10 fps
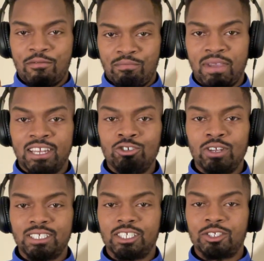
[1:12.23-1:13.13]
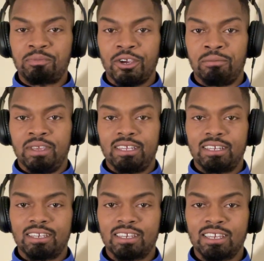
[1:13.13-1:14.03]
man, do this experiment.
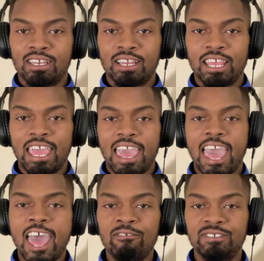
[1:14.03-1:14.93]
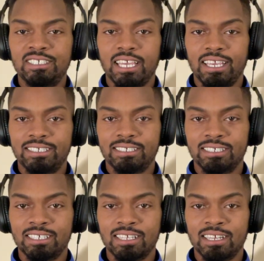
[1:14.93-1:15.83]
Have sex.
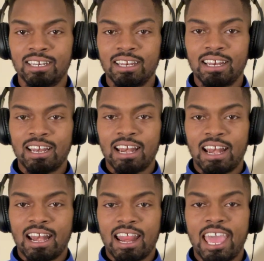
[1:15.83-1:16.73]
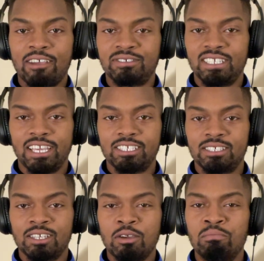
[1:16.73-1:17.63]
Have
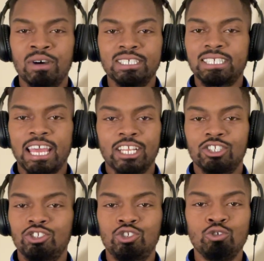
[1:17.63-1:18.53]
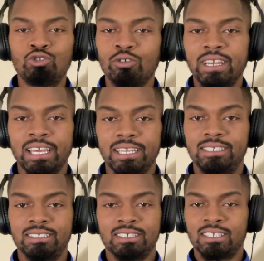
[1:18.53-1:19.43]
sex. Bust like two, three
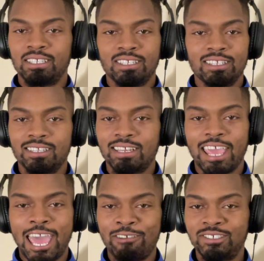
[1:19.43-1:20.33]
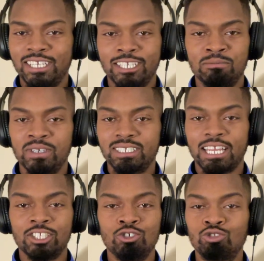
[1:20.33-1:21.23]
nuts. Have sex, bust
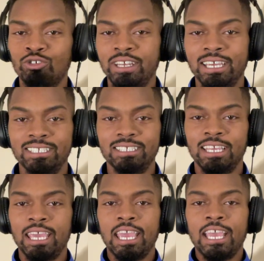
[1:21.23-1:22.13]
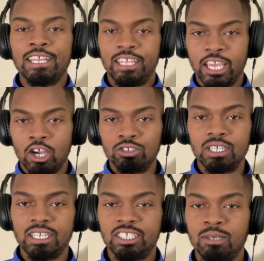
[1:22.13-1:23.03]
like two, three nuts, then go to
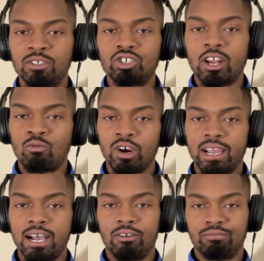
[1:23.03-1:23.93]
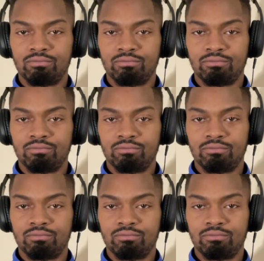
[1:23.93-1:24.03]
the gym and try to work out.